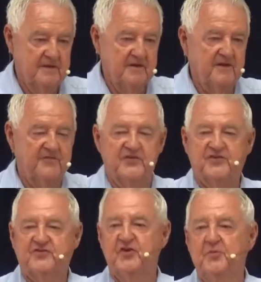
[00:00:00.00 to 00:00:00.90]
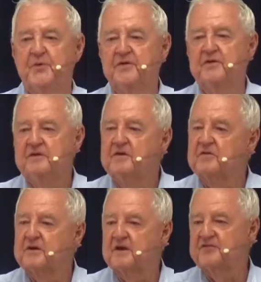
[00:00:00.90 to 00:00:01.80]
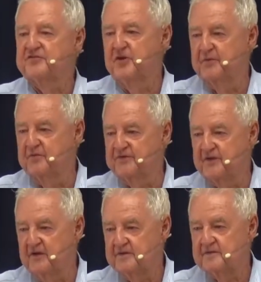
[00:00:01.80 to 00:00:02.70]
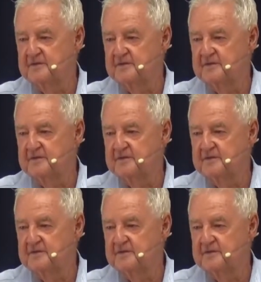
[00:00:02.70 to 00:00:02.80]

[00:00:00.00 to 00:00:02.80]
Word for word: Because if you're stupid, you will get a stupid result.